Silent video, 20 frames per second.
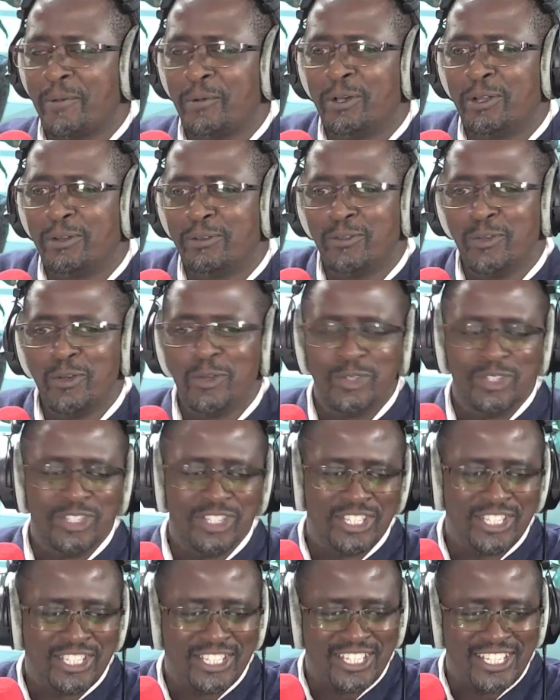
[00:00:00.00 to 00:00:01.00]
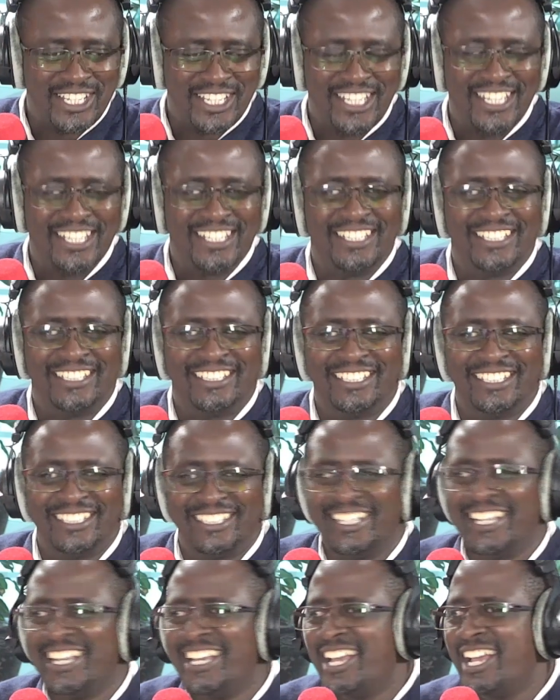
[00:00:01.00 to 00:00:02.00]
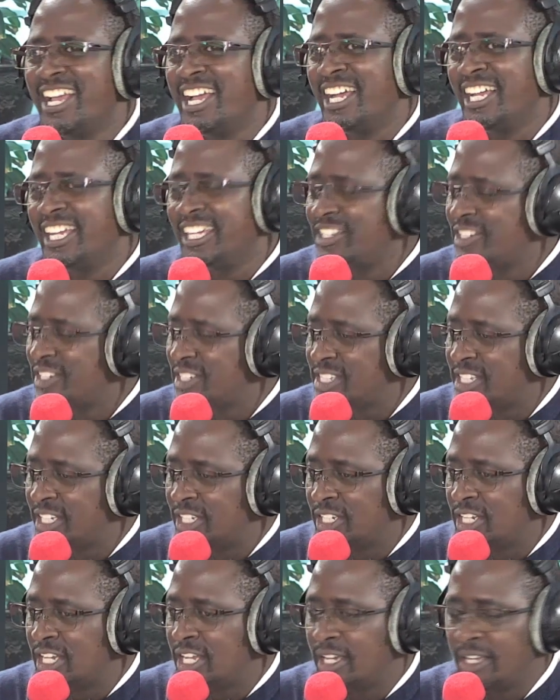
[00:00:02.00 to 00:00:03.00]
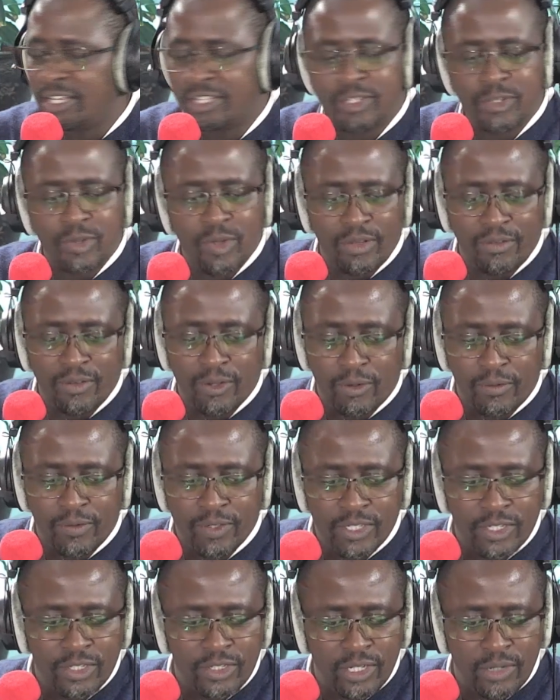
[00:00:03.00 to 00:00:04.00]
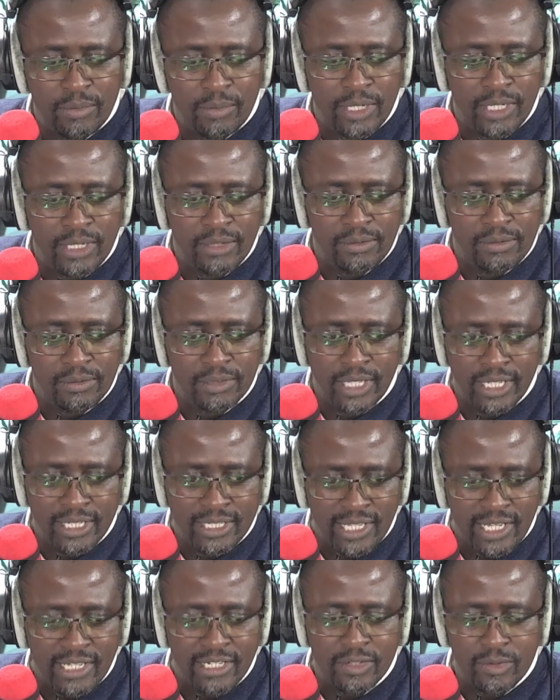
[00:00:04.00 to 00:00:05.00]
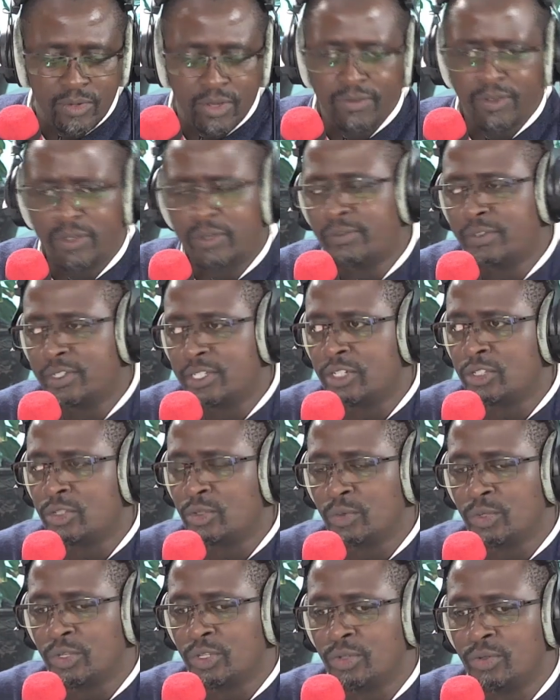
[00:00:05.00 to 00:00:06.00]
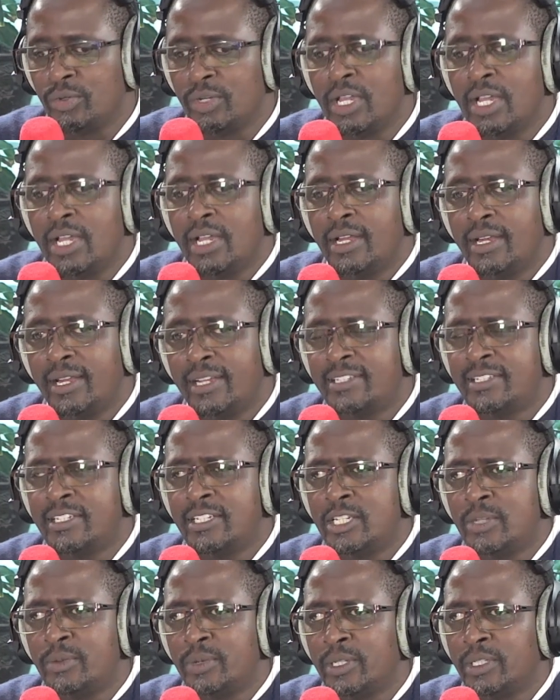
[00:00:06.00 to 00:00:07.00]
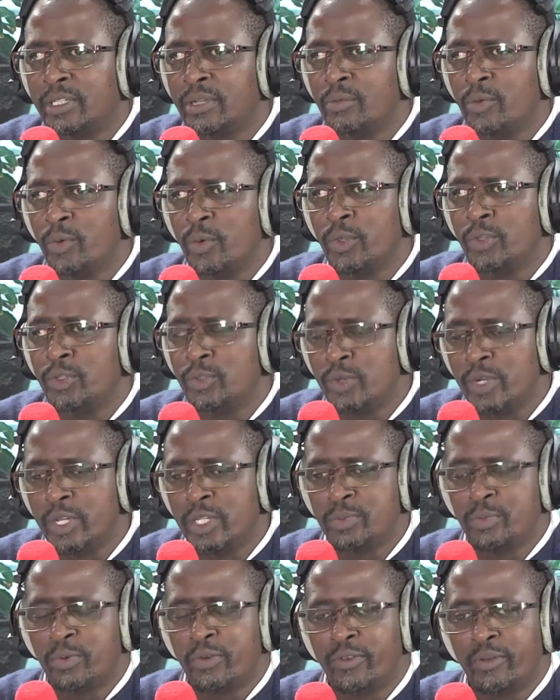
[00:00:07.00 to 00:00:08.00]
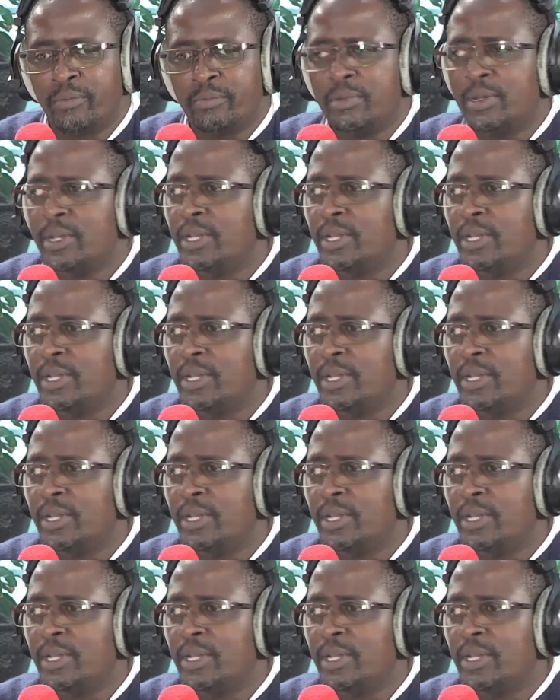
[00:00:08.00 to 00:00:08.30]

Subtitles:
One of those. Interesting to have a conversation. Excited to have a conversation with you. Let City welcome you with today's proverb.